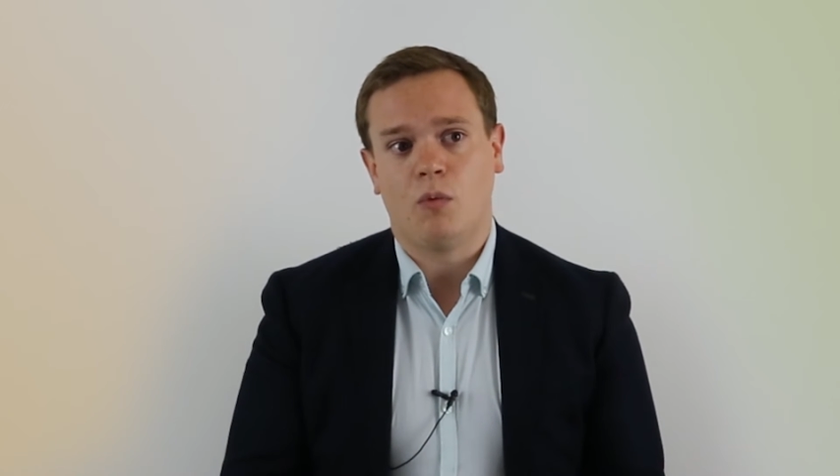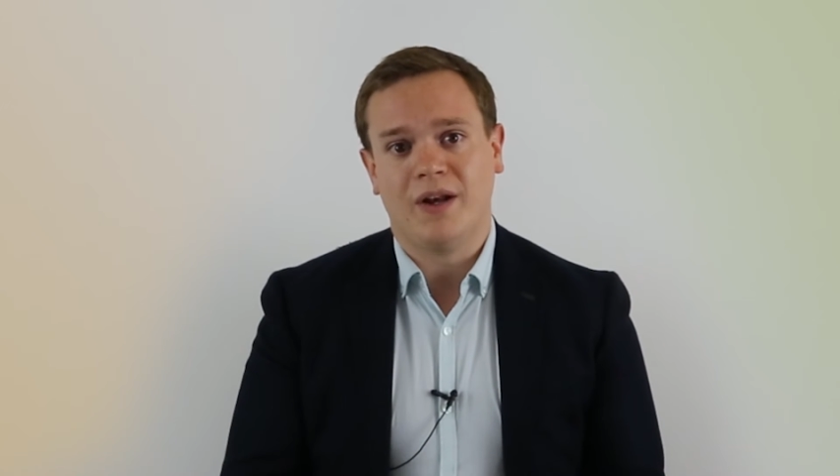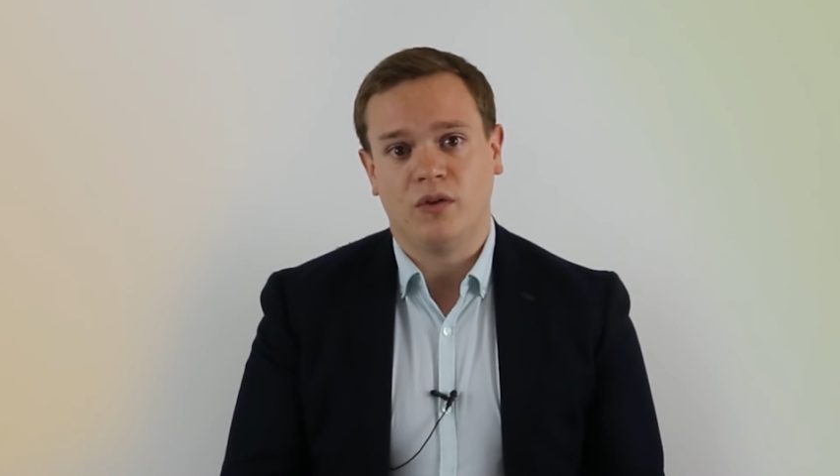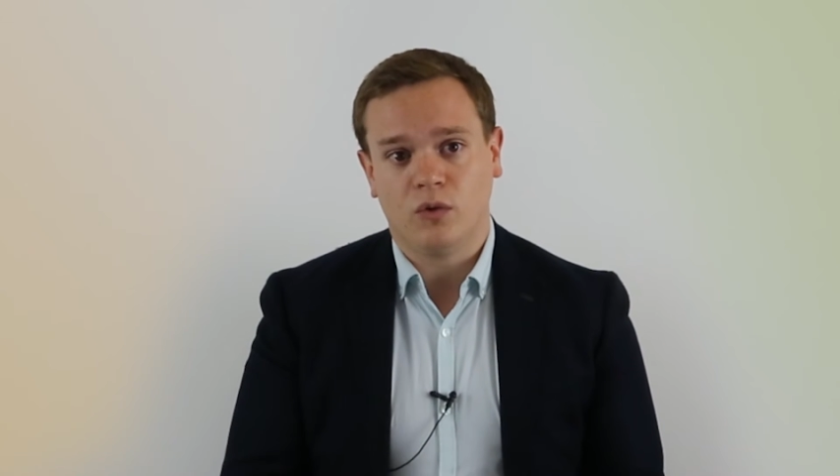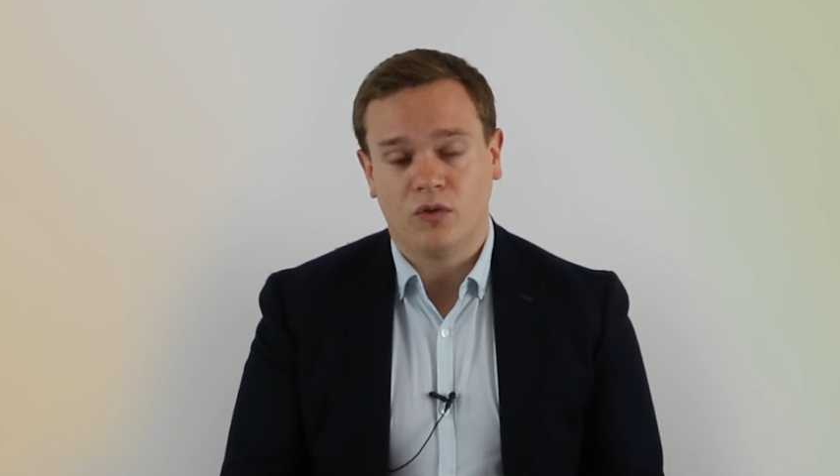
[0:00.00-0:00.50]
I,
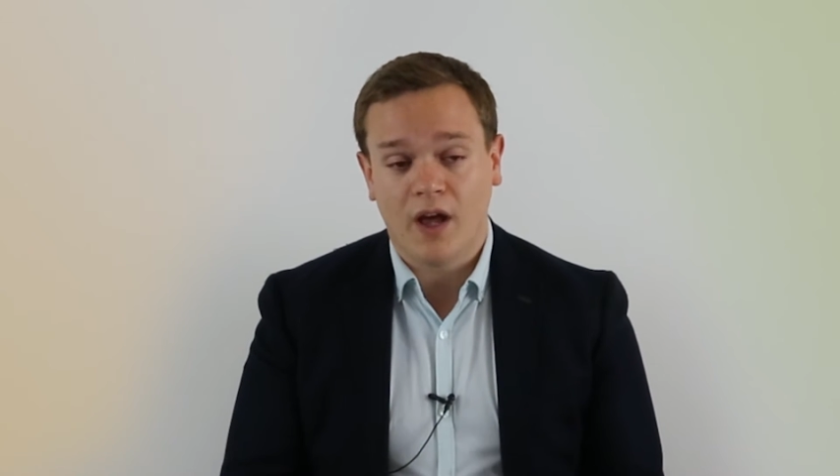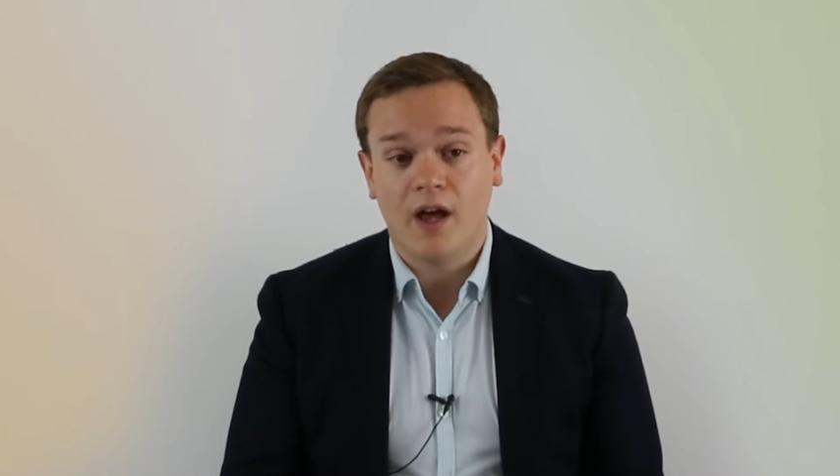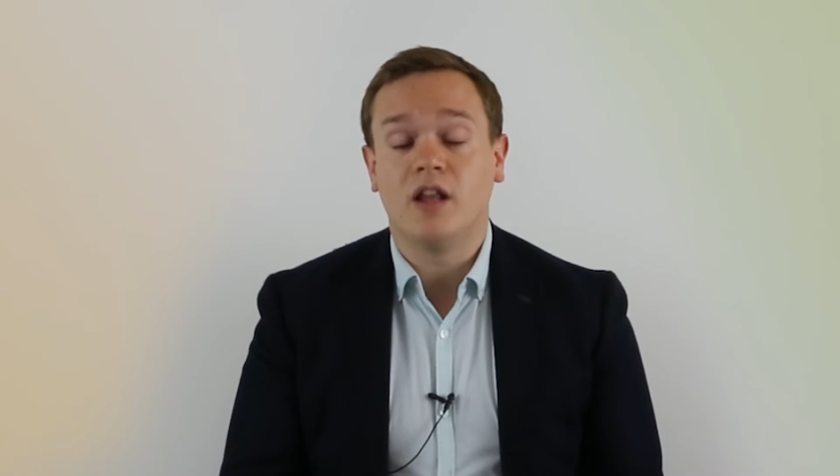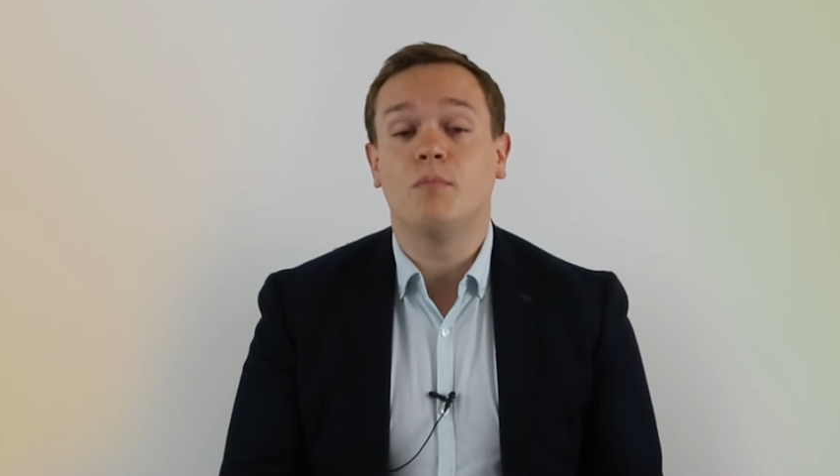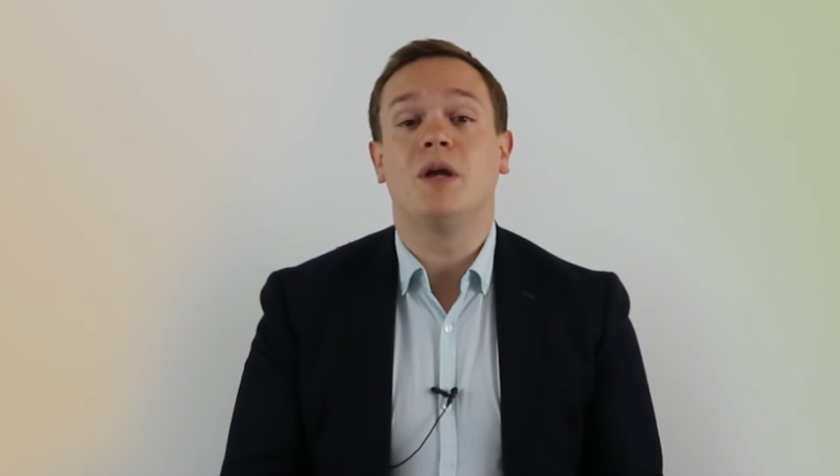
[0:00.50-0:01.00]
went to
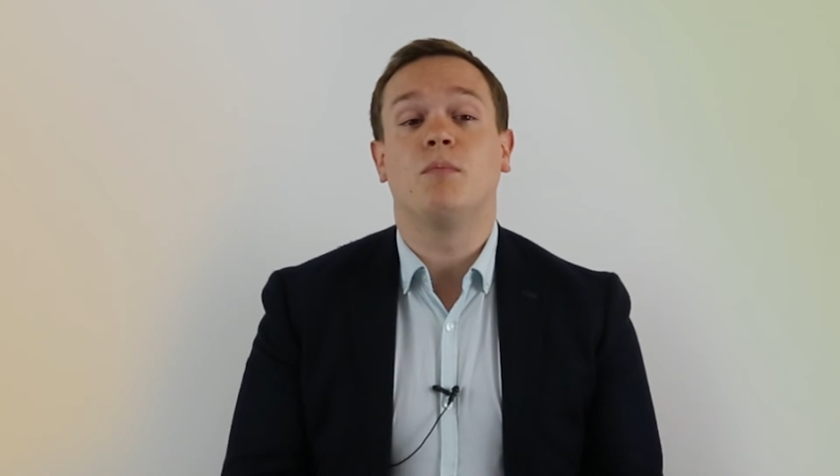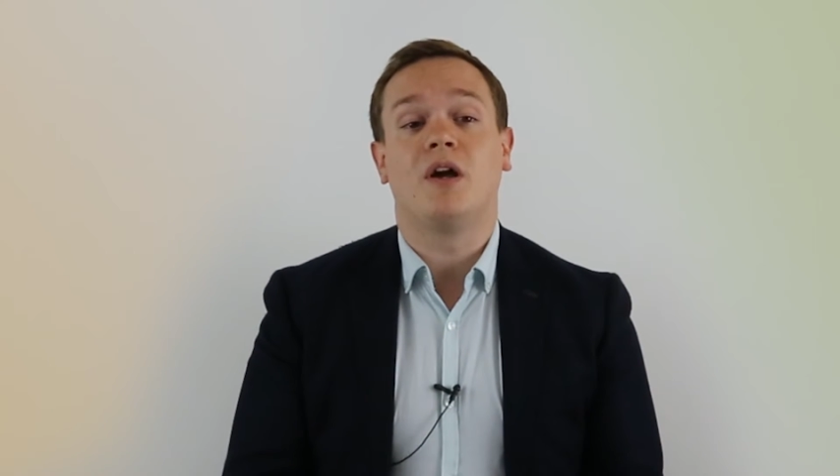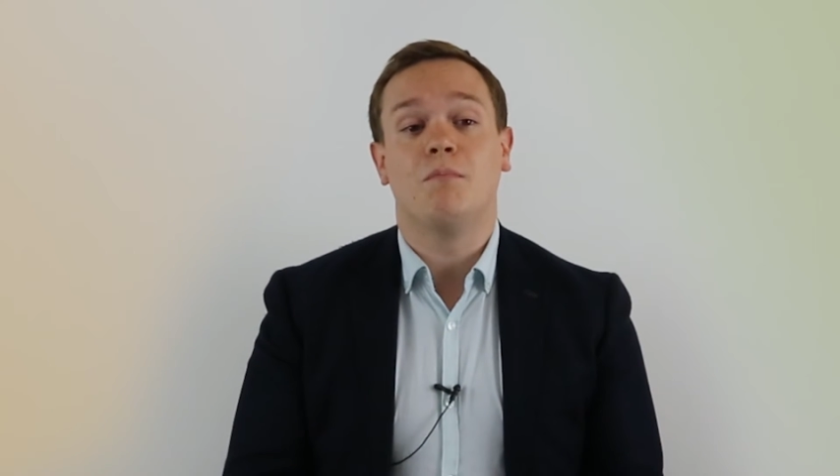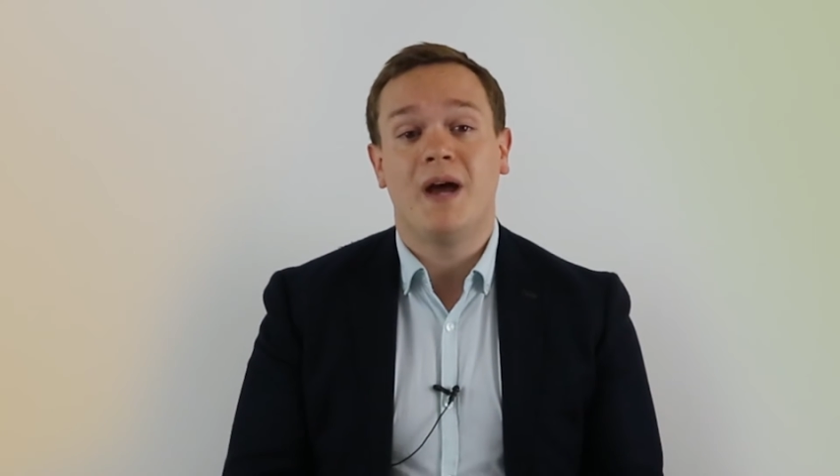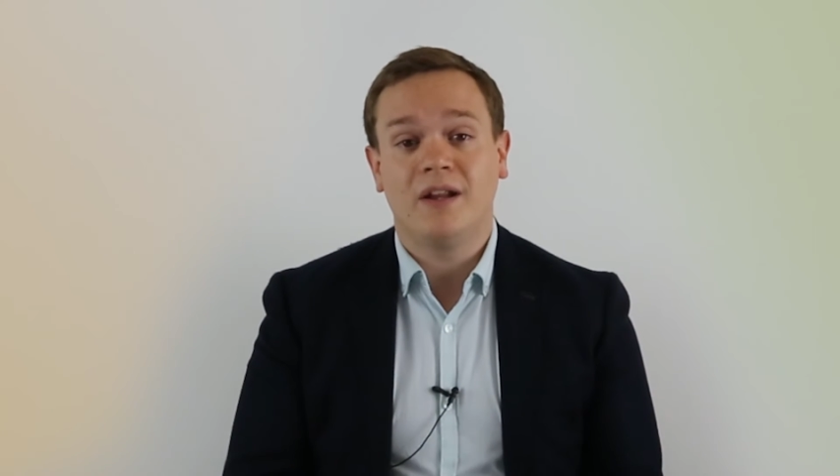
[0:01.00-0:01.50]
there and the
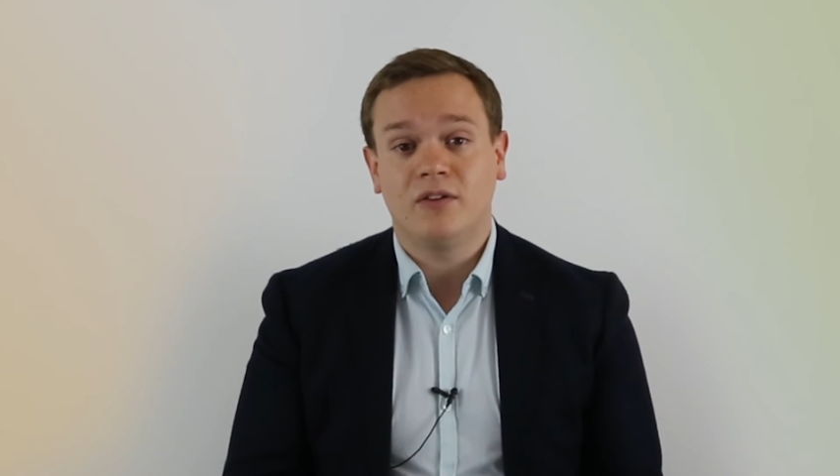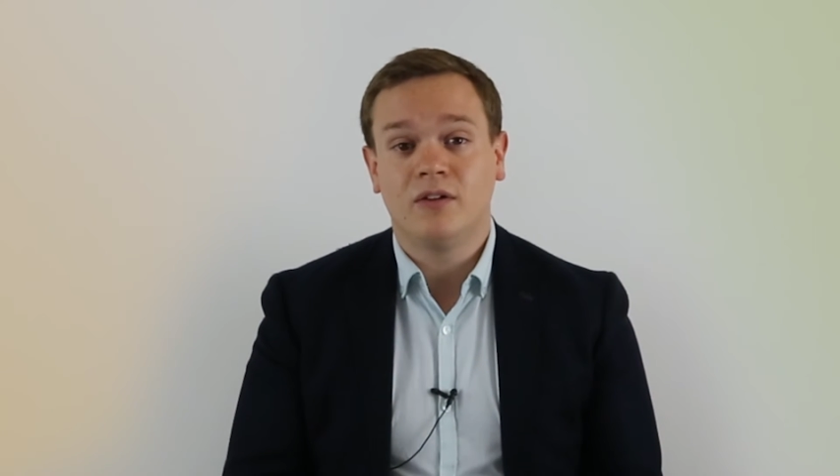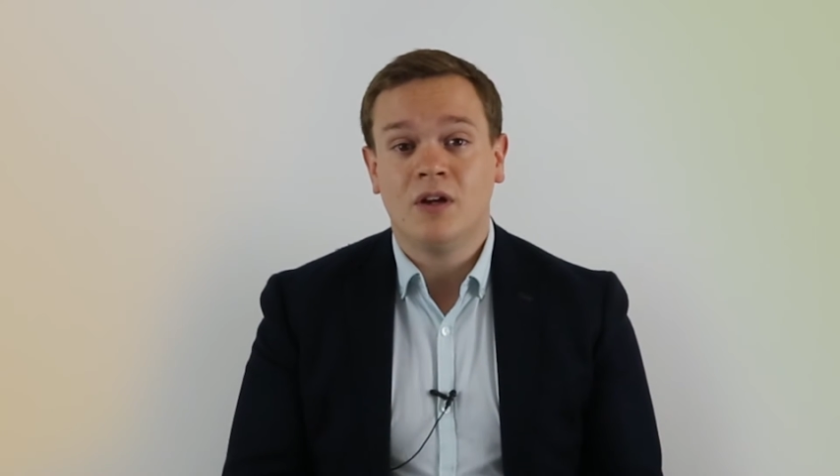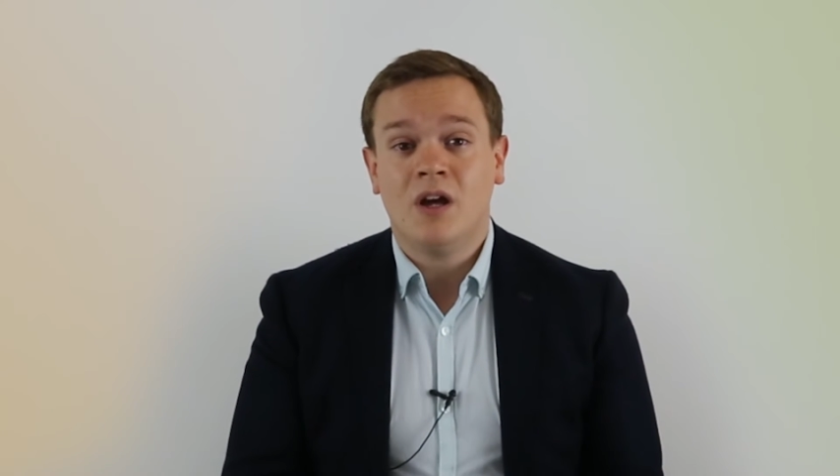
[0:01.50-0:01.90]
people I met,